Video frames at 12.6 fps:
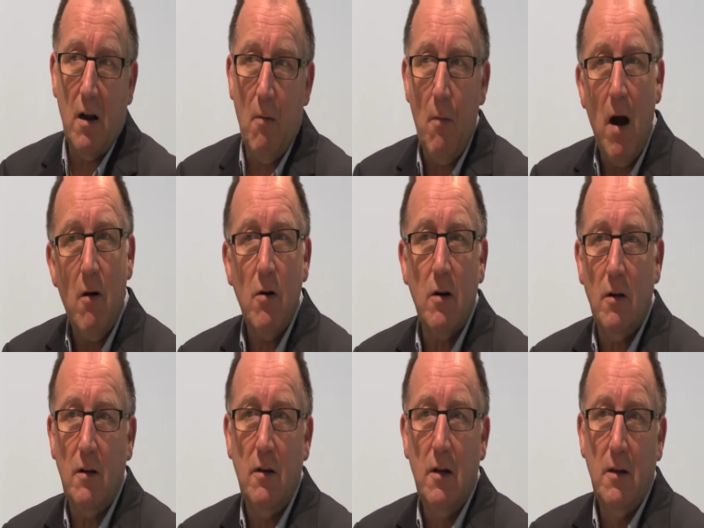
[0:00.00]

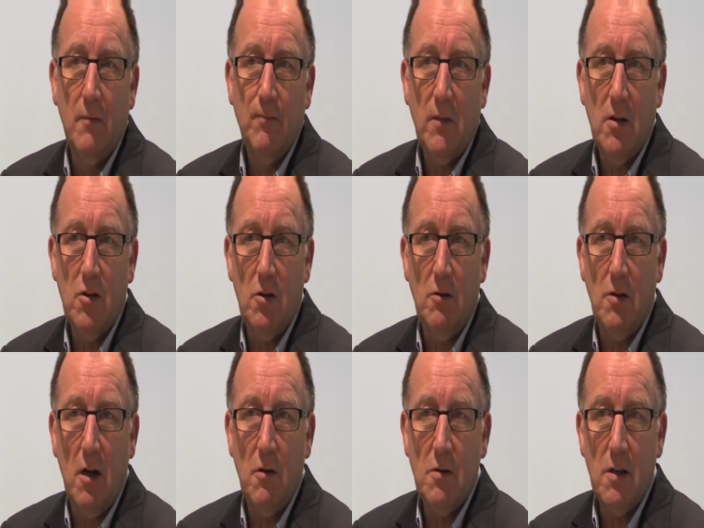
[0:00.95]
American
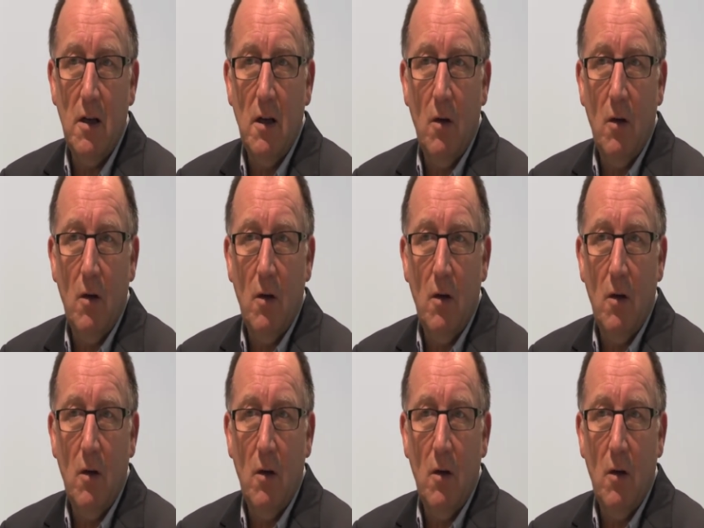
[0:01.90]
studios